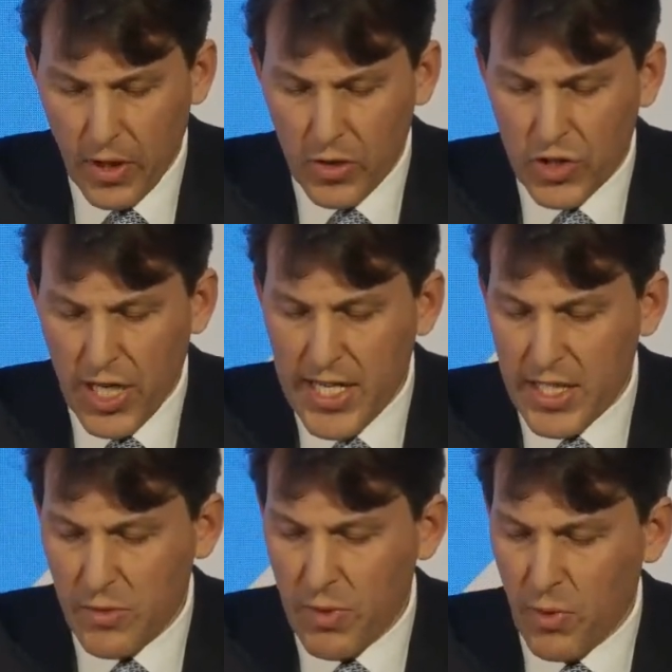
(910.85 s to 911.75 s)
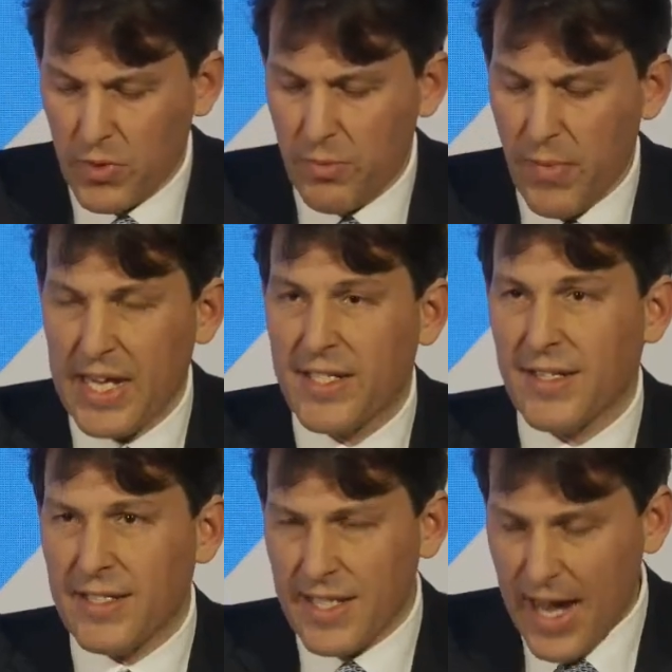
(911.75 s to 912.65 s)
on changes we want to make
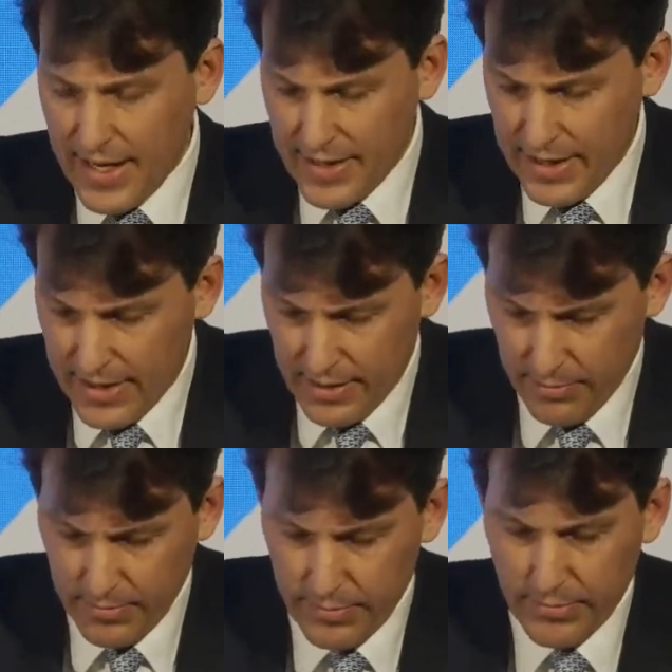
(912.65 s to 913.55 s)
to the tax system.